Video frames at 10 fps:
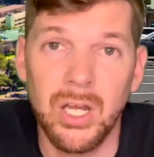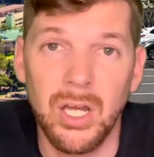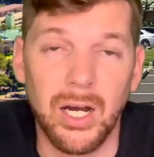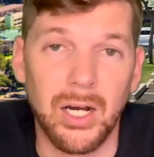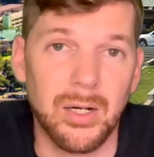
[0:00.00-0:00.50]

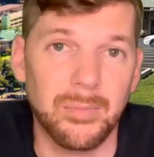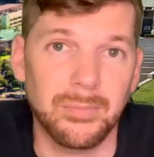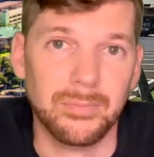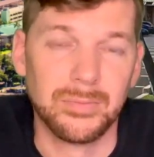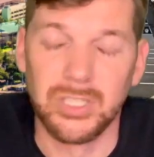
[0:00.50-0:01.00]
Um,
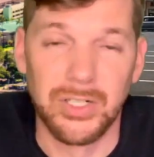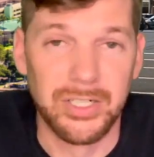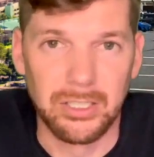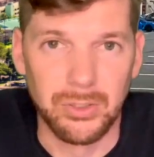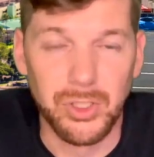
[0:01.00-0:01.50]
sorry,
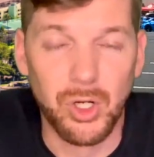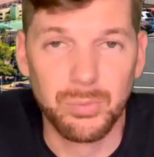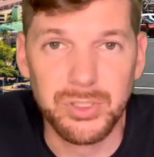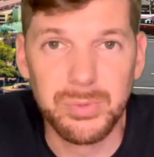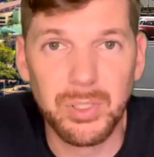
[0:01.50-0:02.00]
not Lowe's, Home
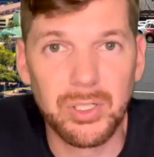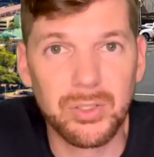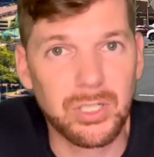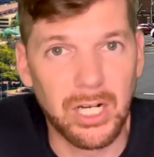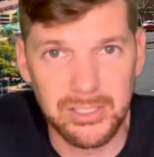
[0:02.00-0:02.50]
Depot,
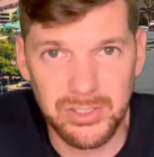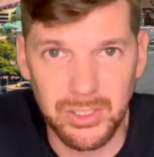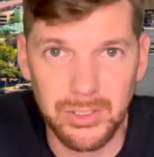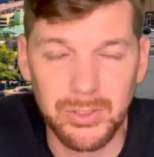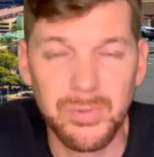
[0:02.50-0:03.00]

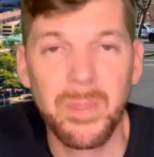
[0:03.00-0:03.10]
Costco,